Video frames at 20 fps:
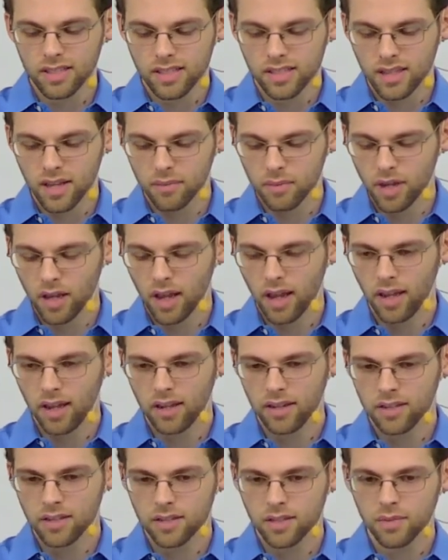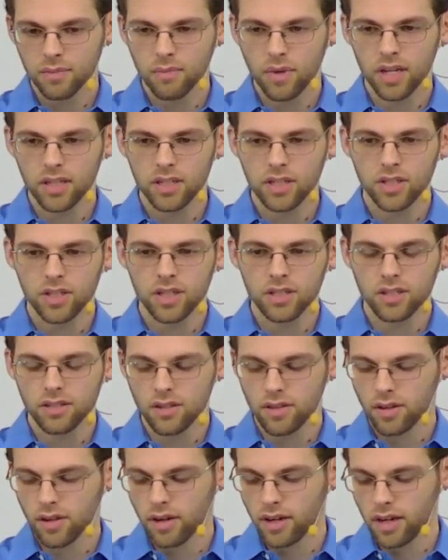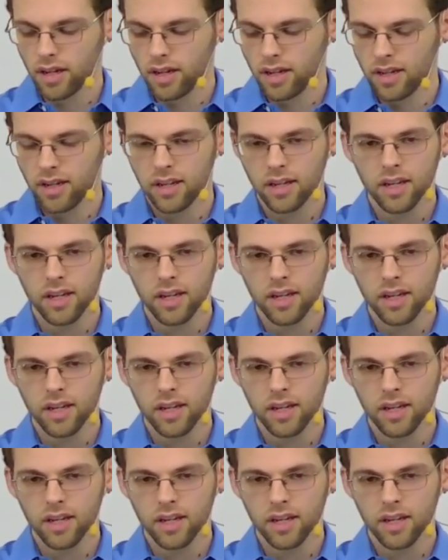someday submit to Jesus' authority.